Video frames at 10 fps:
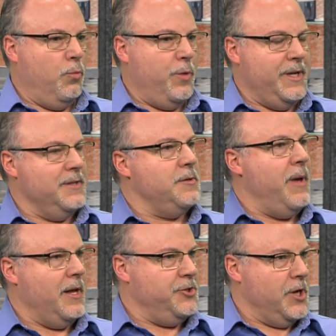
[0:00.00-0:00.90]
We did
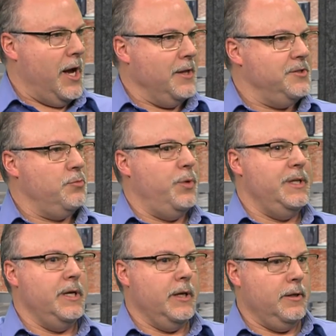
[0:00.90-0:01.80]
some headshots. We
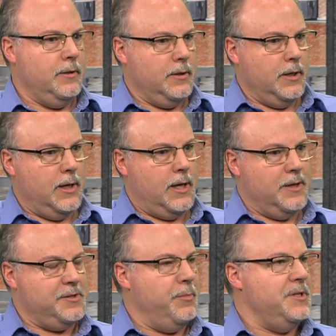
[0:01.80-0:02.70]
did
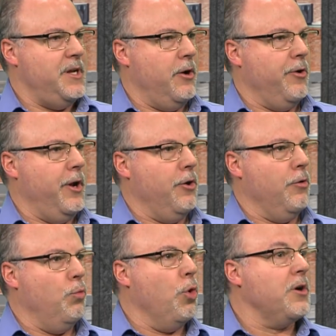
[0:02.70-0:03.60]
some
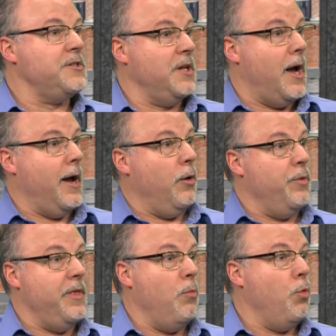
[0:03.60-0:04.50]
interior work style
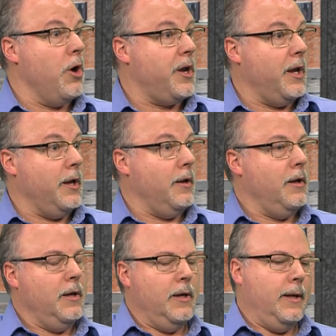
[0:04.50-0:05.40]
with them working,
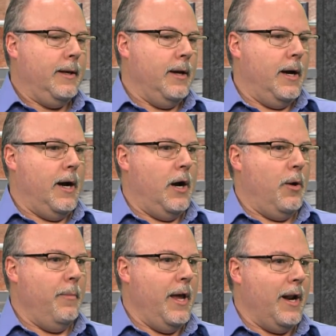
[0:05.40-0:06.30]

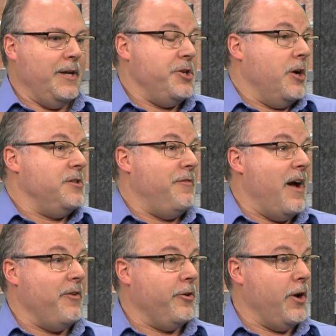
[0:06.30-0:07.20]
and I charged
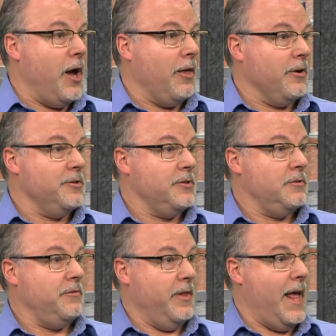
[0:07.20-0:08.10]
$500
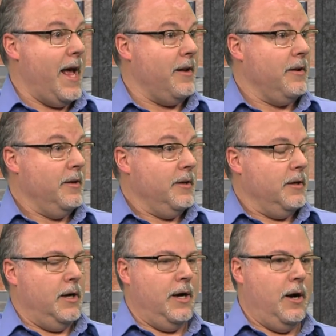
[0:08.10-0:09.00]
for that.
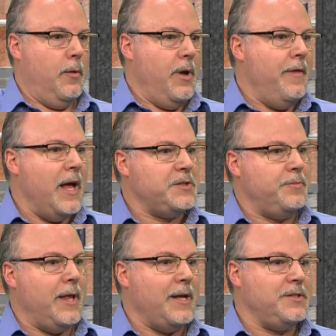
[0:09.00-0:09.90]
And
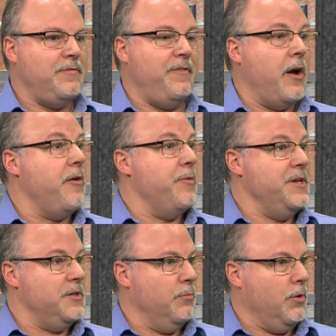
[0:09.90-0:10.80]
that's very
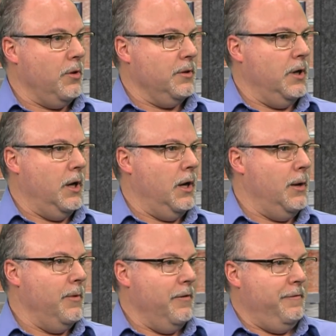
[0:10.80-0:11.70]
reasonable
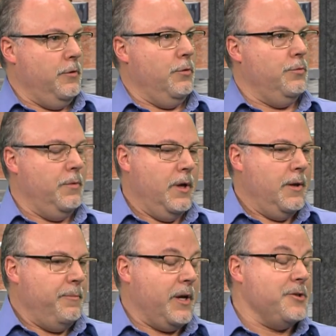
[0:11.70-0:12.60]

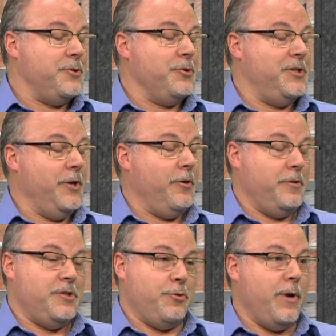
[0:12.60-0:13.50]
because there's
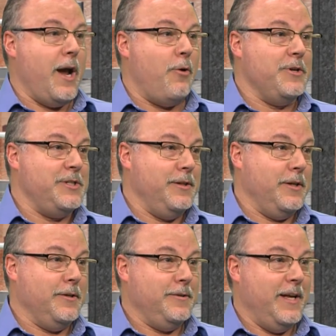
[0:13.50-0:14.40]
3 hours
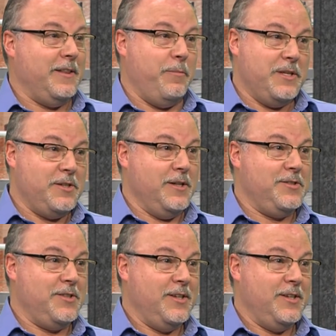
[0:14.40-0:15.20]
at the business,